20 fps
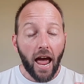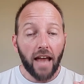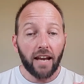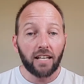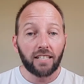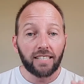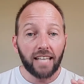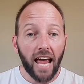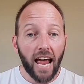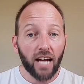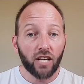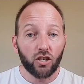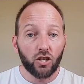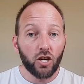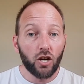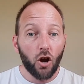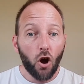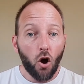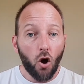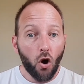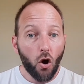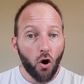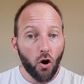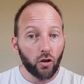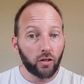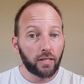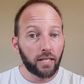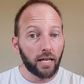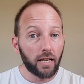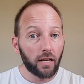and it's actually
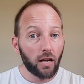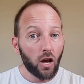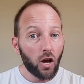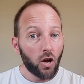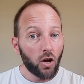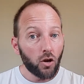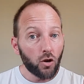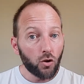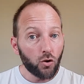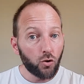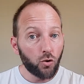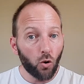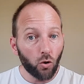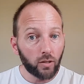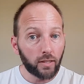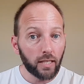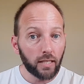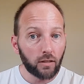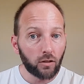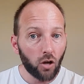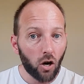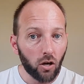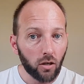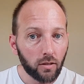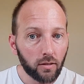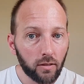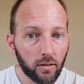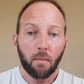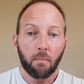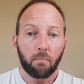hurting your
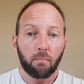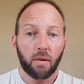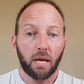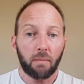TikToks.